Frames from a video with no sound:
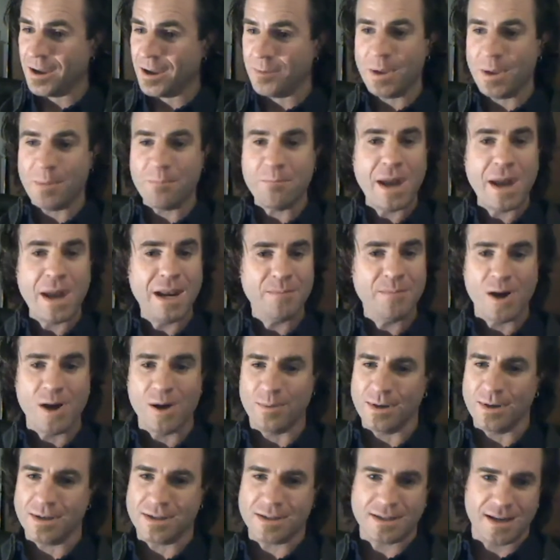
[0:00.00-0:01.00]
mean, many
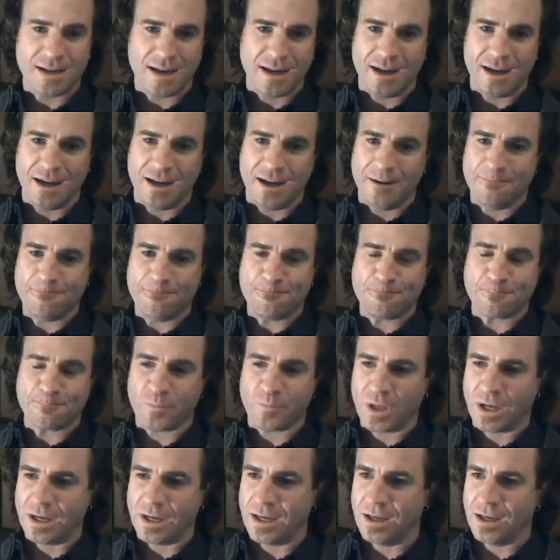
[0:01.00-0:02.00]
moments.
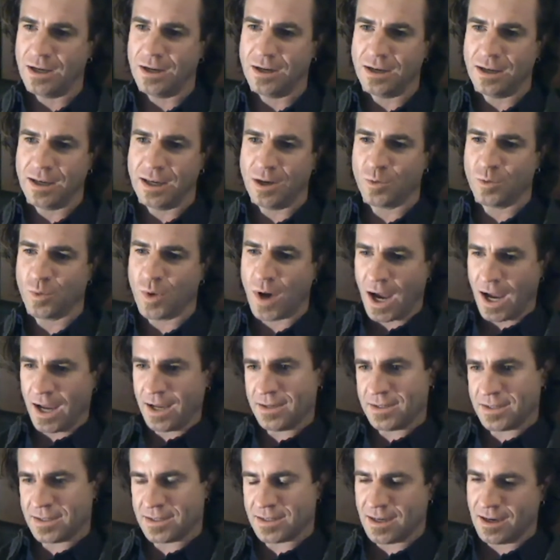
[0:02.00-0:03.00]
in
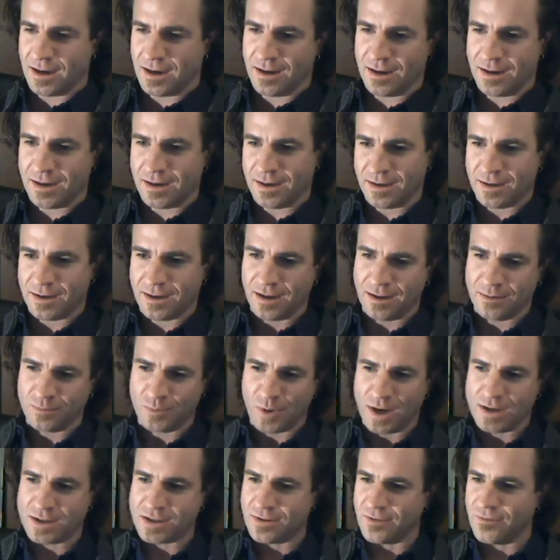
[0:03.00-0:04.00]
Rise of
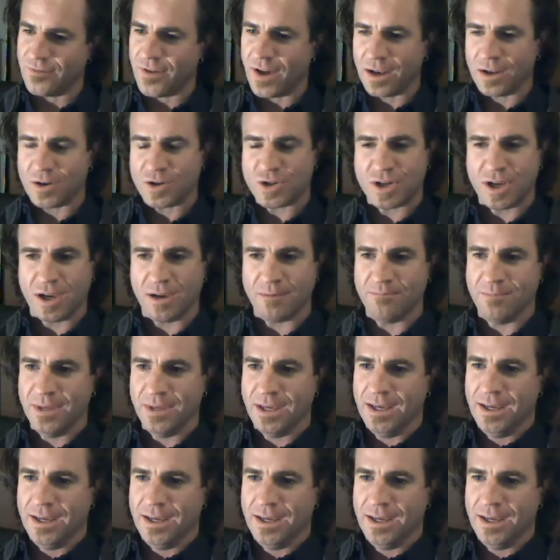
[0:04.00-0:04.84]
the Fellowship,